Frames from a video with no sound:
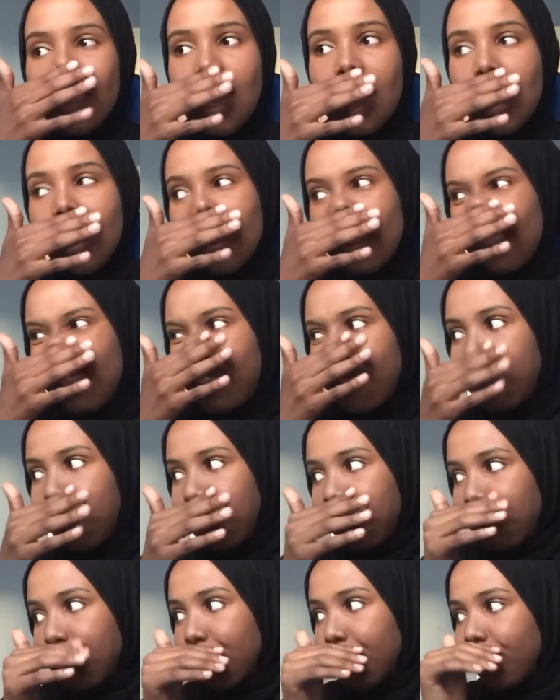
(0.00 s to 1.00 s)
And
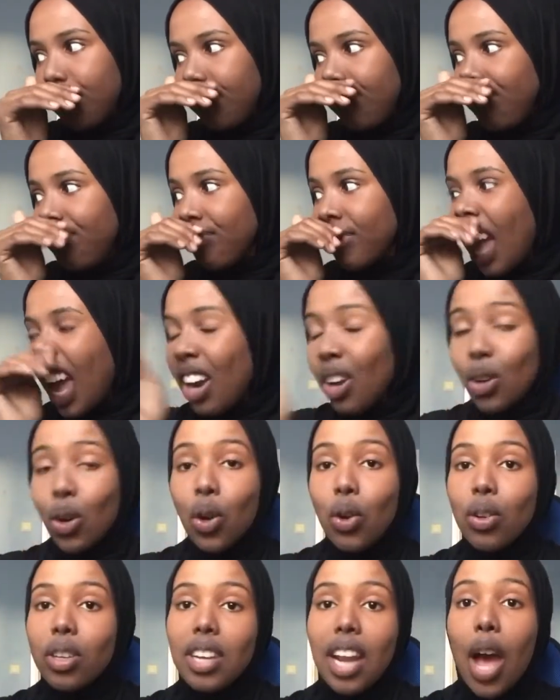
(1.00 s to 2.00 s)
I don't
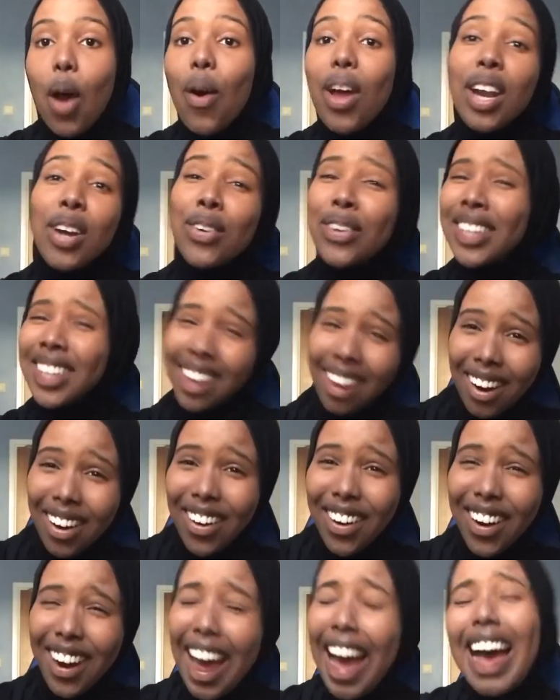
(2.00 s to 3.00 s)
know. I don't
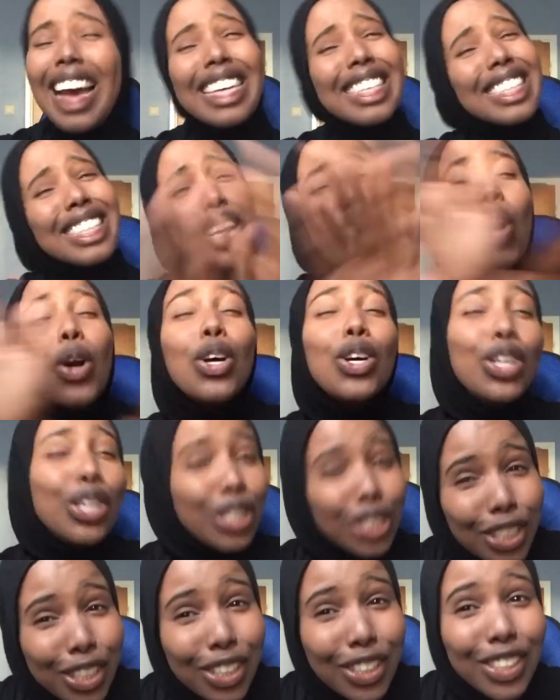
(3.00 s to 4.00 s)
care. It's all
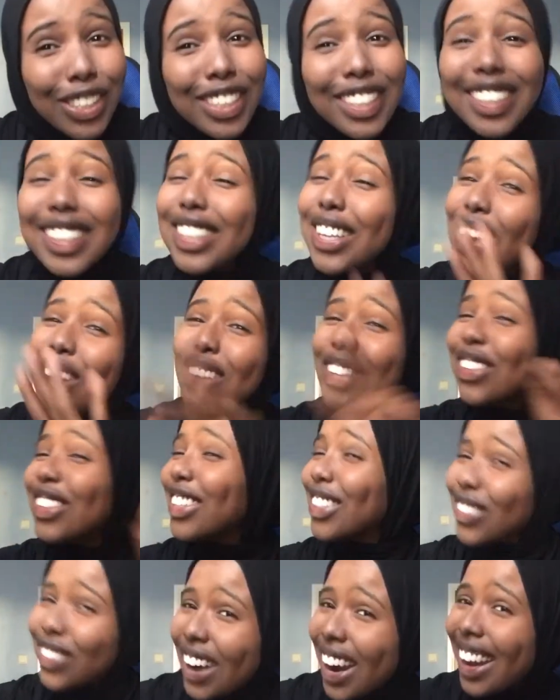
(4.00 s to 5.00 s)
good. It's all
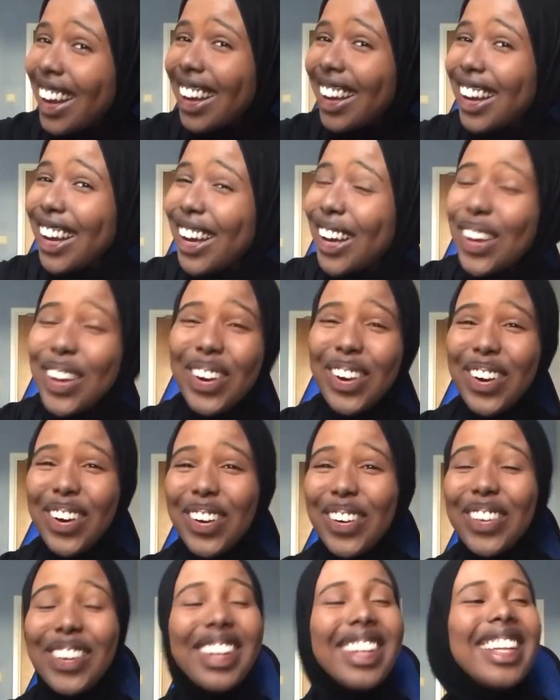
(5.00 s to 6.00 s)
great. You
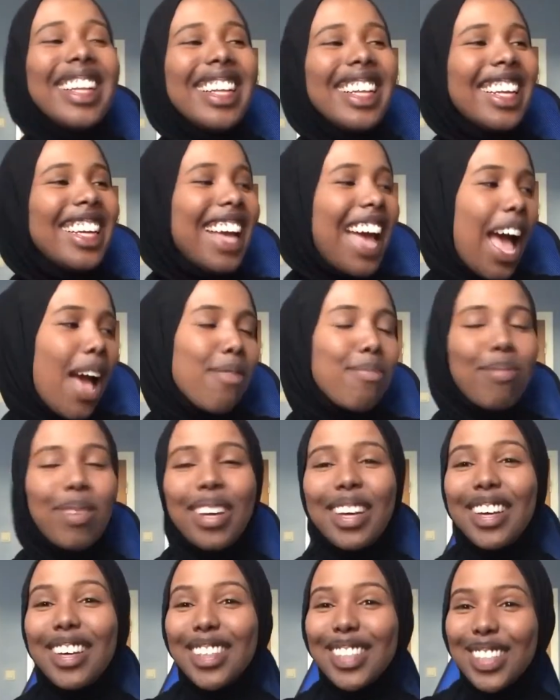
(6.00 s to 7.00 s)
know,
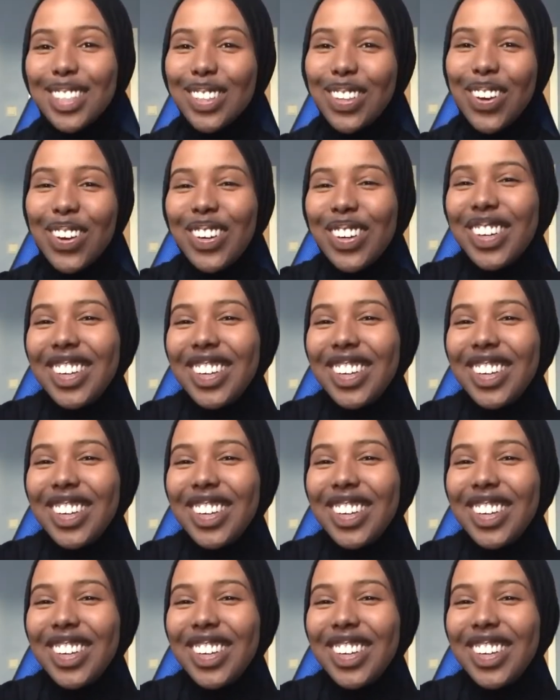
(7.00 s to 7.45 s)
happy. So